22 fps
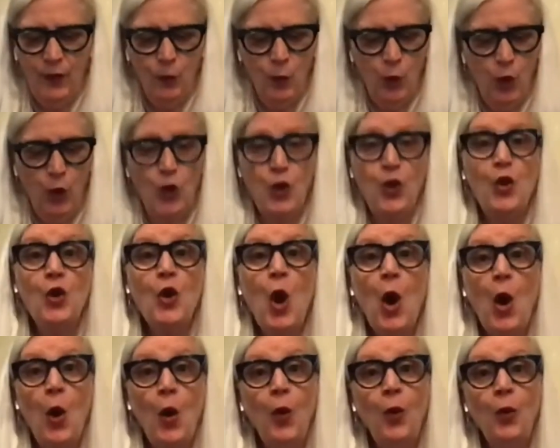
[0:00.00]
if it were
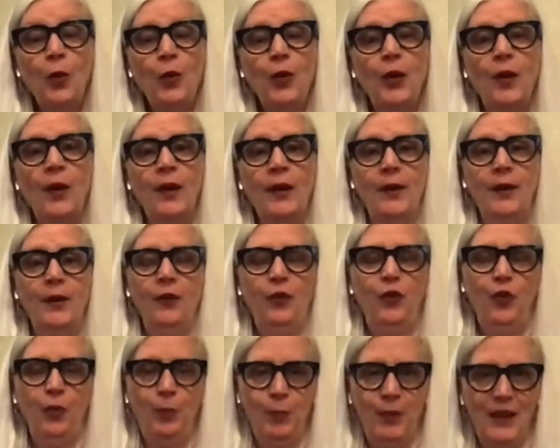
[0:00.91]
known
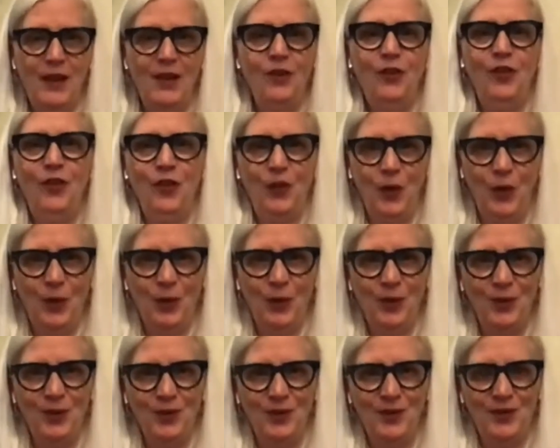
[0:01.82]
to be
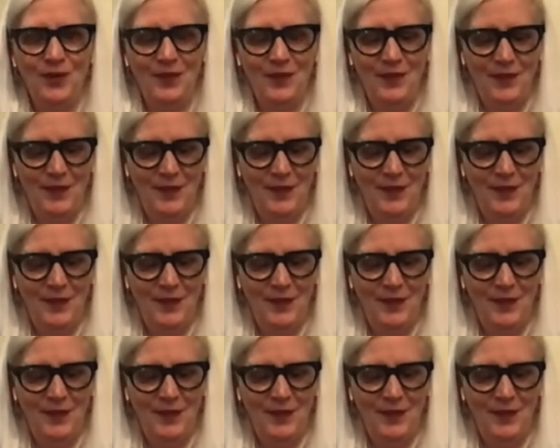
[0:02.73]
so.